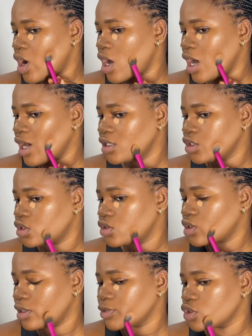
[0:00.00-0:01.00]
harsh,
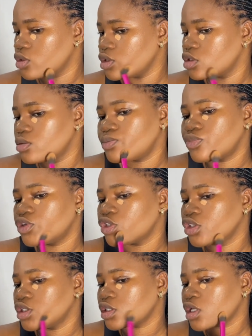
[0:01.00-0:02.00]
so I'm just going to brush
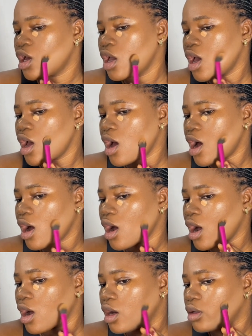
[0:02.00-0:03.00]
it
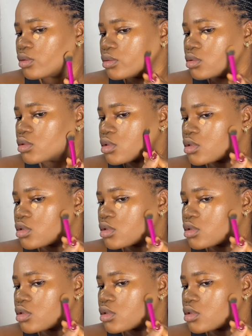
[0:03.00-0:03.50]
out.